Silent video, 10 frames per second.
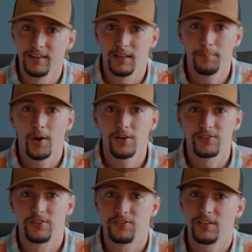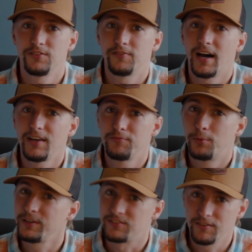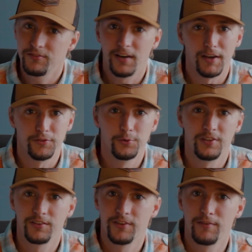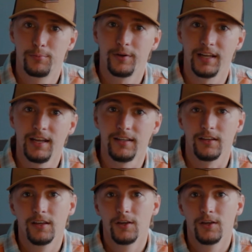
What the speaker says: In parts 65.75 through 65.80,